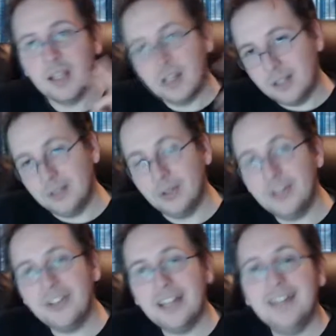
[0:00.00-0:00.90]
Lord
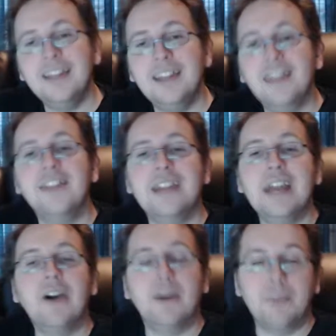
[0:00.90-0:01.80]
Zed did this, and
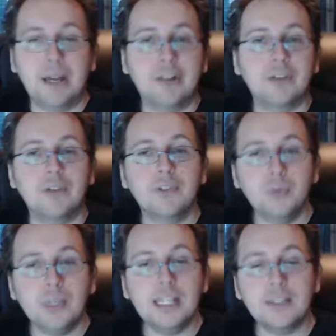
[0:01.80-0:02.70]
now our monster of the
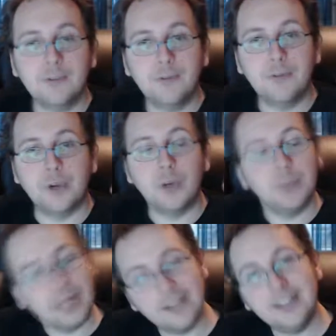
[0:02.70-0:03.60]
week, Phone
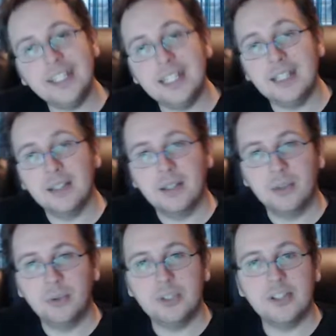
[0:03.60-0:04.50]
Pen Z,
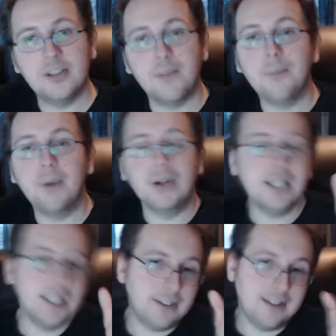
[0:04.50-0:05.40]
which is a
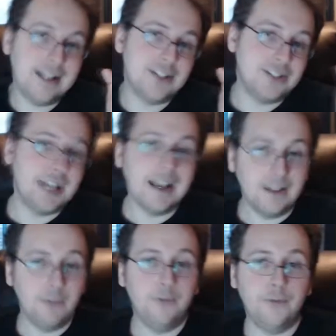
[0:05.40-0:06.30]

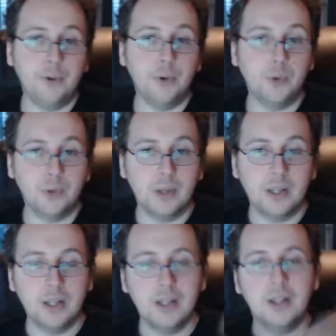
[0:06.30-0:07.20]
monkey/telephone
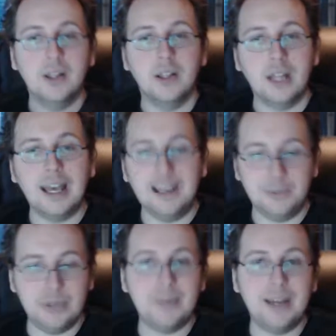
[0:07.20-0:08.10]

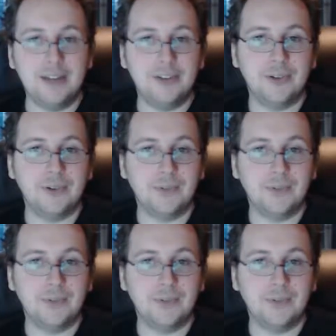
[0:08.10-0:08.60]
hybrid monster.